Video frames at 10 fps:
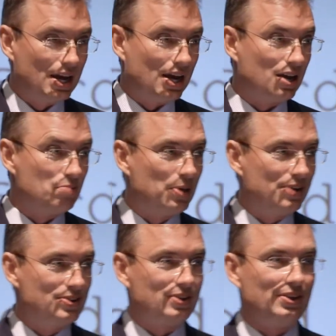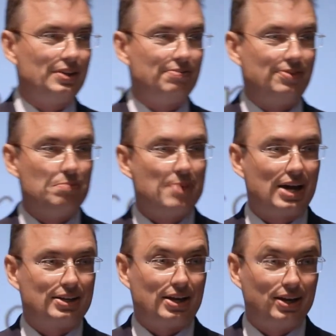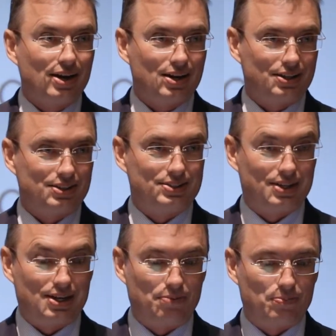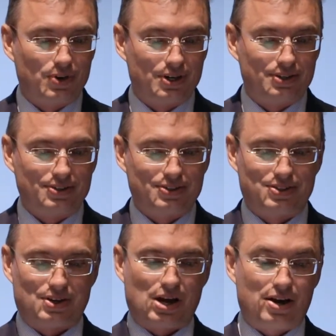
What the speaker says: And basically the feedback that he got at the time was,